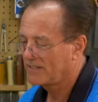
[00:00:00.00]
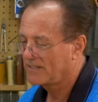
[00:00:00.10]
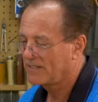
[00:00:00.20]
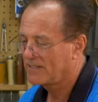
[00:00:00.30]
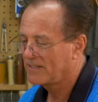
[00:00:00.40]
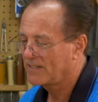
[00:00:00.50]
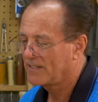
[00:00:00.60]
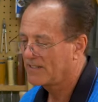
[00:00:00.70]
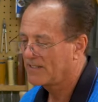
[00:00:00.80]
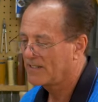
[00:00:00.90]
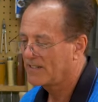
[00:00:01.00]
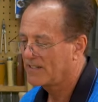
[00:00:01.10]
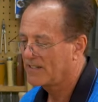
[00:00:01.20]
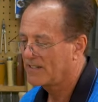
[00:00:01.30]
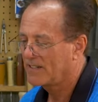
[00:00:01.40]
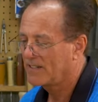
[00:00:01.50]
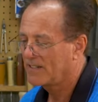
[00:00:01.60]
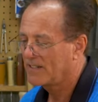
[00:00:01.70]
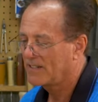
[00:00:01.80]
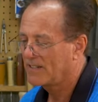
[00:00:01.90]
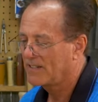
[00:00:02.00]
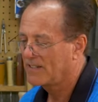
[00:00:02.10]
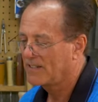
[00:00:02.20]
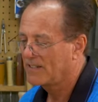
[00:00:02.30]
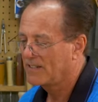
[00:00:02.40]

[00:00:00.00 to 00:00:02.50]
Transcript: [no speech]